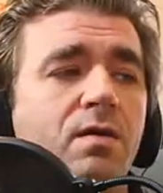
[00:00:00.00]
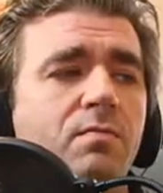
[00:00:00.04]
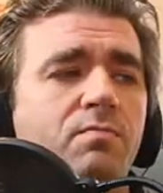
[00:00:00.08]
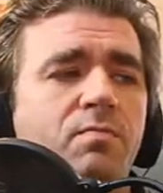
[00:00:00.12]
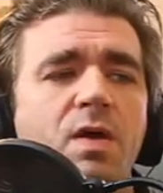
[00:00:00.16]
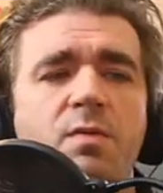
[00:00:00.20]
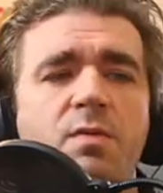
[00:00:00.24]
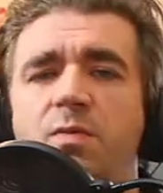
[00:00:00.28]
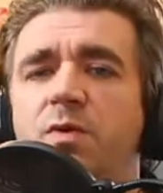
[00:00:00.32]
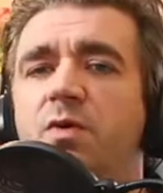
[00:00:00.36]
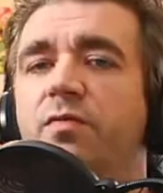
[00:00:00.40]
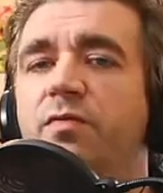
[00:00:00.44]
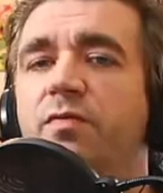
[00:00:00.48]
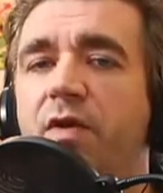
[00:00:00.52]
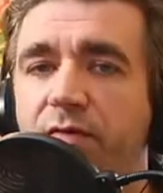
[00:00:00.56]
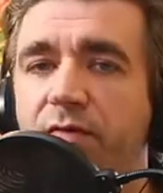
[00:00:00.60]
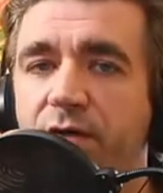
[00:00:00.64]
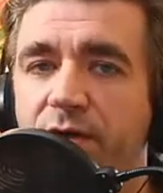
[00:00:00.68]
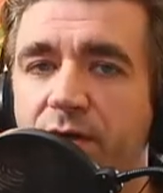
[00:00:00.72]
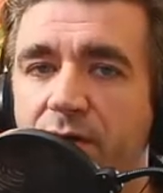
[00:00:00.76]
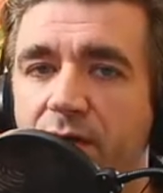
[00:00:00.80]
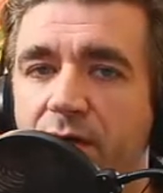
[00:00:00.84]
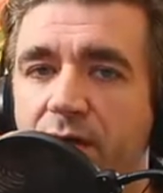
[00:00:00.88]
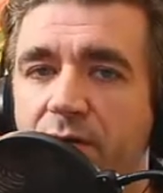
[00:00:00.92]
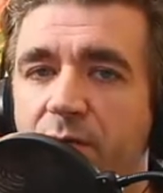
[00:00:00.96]
maybe you've never
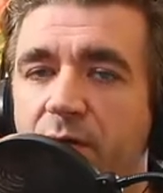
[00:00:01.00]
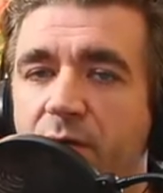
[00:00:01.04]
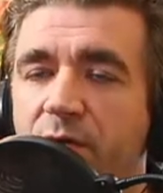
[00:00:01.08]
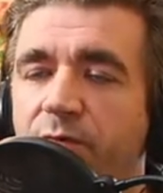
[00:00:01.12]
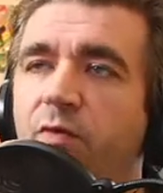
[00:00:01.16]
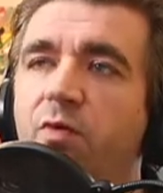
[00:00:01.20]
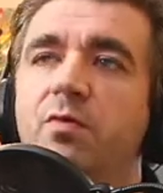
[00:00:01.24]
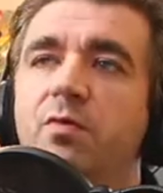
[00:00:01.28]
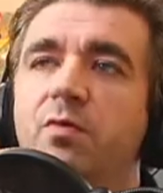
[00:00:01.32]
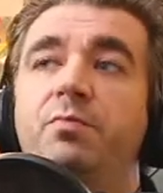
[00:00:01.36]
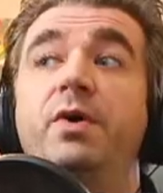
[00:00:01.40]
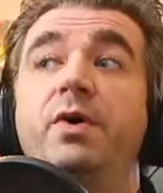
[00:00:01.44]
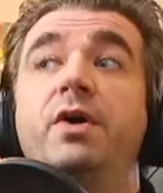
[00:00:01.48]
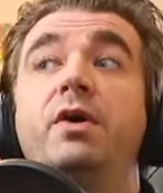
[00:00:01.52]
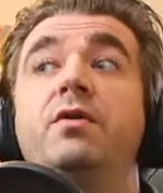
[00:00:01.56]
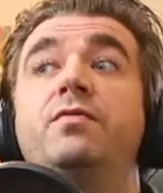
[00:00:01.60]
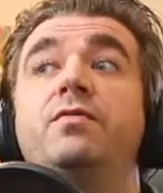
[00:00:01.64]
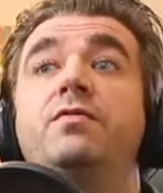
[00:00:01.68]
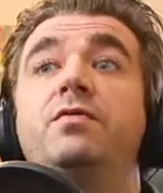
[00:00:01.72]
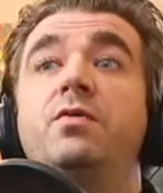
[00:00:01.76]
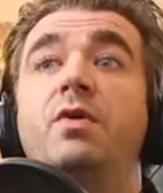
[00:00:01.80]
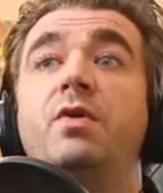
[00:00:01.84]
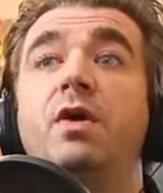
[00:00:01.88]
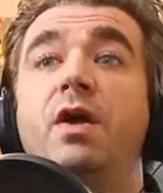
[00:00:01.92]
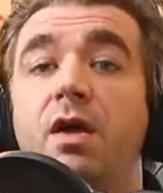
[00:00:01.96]
done that before, but
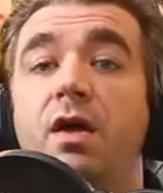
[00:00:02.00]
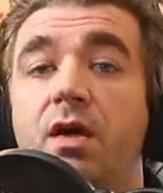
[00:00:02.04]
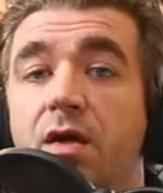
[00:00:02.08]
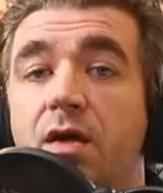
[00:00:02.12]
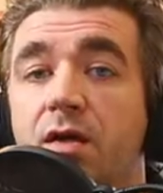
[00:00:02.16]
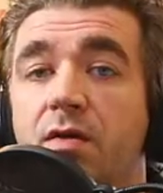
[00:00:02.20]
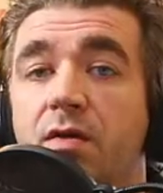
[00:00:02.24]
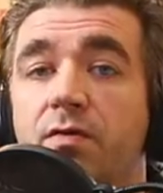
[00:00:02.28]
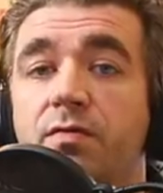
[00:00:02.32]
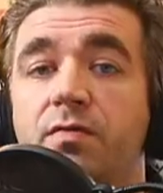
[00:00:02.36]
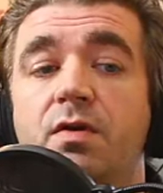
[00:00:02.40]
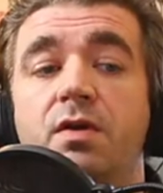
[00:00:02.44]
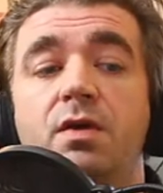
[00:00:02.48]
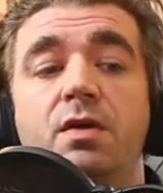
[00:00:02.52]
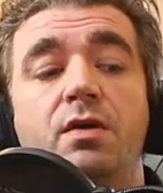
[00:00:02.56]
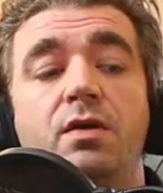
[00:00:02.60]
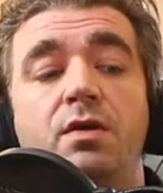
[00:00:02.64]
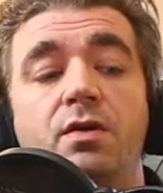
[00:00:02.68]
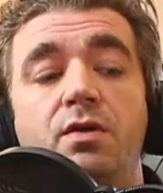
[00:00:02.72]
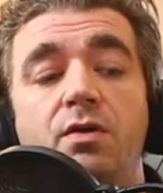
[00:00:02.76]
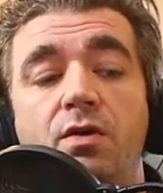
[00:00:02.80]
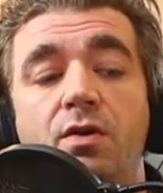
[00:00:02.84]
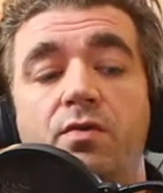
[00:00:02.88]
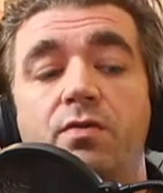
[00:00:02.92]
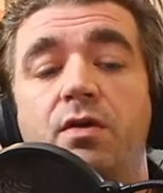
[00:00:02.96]
if you have,
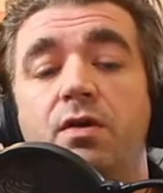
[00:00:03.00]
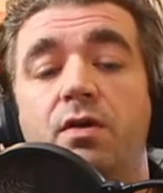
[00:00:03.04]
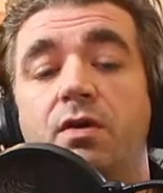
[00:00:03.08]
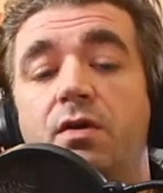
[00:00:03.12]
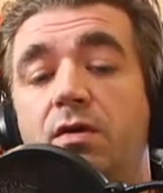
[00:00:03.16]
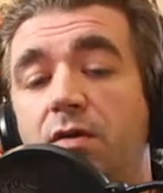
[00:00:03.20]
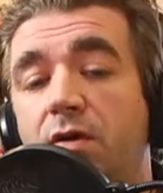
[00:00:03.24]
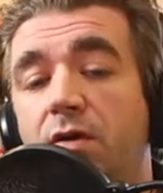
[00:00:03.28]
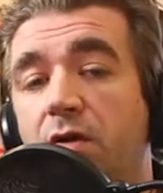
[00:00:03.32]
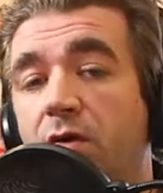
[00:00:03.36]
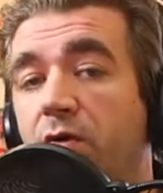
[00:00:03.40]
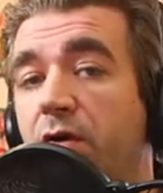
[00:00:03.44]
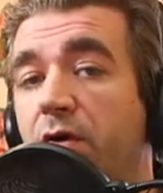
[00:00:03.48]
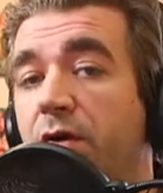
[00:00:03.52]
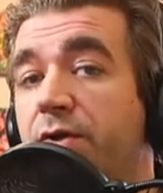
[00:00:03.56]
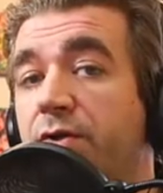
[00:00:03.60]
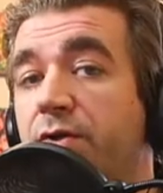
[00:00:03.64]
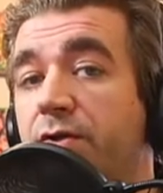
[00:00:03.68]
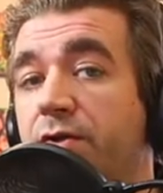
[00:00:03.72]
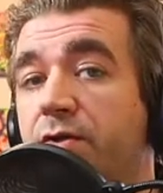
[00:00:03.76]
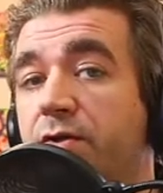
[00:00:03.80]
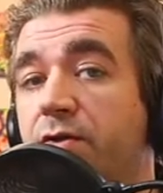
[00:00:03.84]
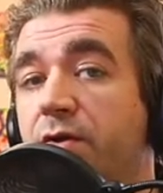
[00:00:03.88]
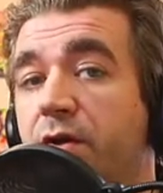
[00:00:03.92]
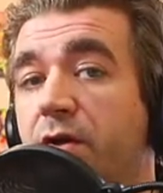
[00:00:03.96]
you know that a lower
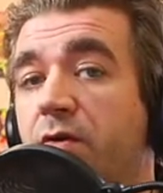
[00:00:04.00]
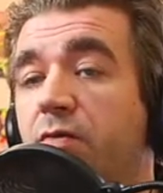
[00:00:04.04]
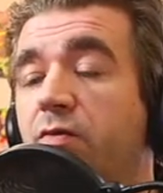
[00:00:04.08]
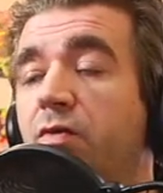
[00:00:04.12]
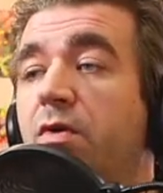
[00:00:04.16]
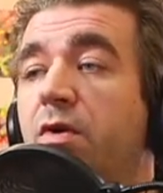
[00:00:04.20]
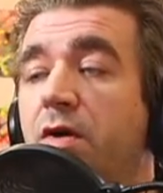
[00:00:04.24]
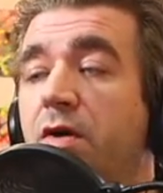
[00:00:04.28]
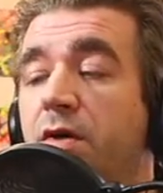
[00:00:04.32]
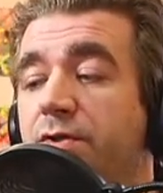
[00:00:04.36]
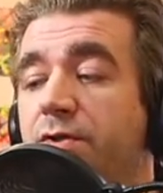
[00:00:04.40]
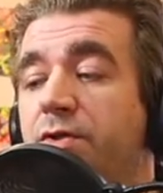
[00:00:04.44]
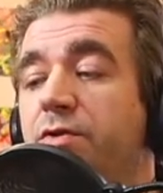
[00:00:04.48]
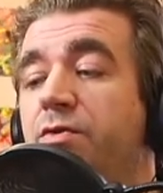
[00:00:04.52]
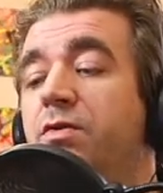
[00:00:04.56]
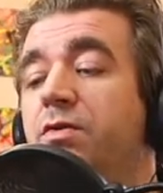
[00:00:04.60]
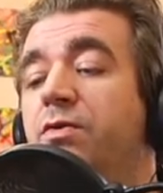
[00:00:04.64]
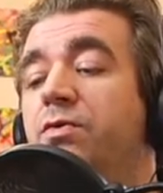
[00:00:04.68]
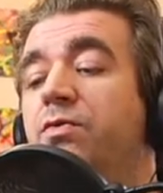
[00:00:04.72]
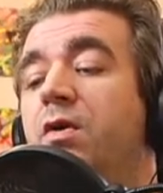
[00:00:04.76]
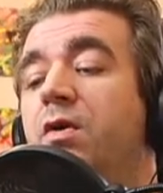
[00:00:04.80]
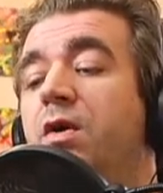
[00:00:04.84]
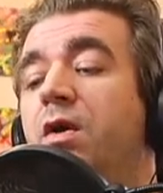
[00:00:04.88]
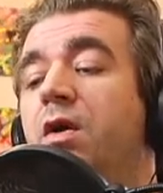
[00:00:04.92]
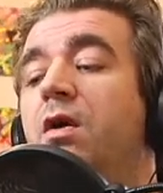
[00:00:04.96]
interest rate will cause you
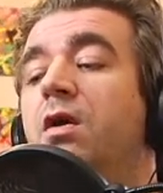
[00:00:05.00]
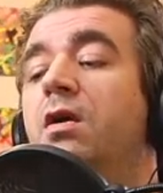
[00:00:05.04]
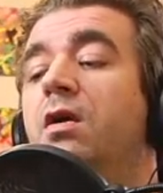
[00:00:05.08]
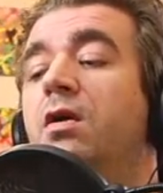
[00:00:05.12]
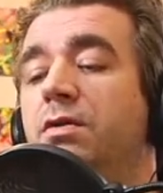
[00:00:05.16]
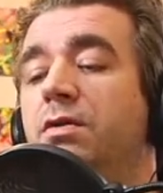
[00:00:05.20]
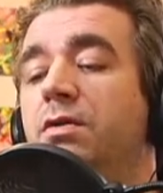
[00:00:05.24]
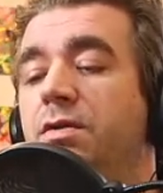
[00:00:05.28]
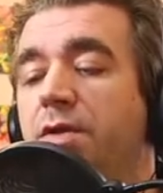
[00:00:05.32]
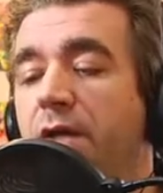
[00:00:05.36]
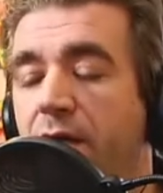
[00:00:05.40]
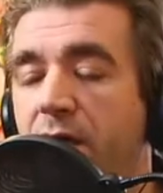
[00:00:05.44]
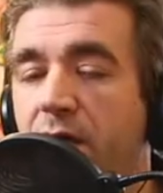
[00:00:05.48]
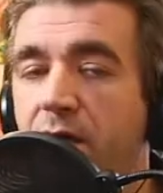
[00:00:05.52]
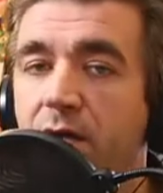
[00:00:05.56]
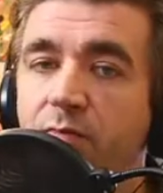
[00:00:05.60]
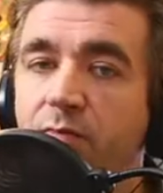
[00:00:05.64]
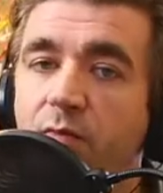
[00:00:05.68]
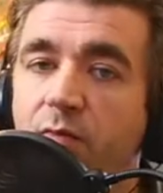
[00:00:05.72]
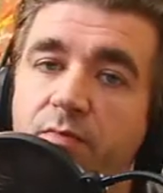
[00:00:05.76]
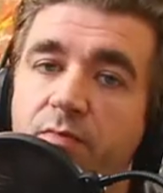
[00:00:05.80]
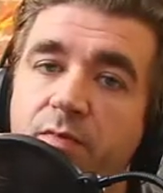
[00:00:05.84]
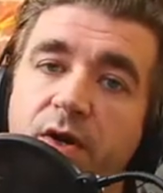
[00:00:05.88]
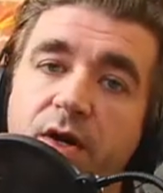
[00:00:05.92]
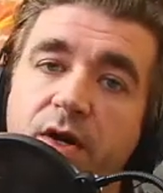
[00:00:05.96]
to take out
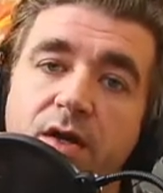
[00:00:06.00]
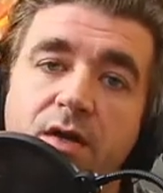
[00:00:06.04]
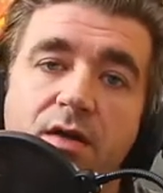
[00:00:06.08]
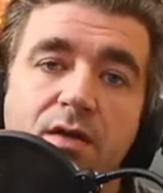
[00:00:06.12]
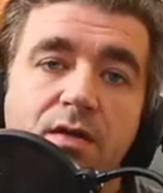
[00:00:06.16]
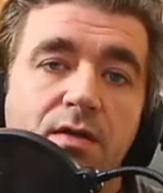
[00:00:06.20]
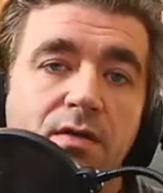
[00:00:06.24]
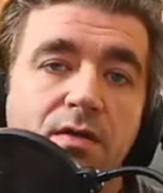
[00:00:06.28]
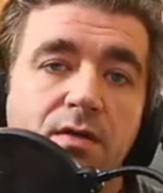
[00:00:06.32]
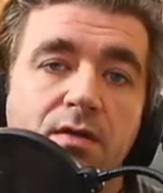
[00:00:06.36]
more money.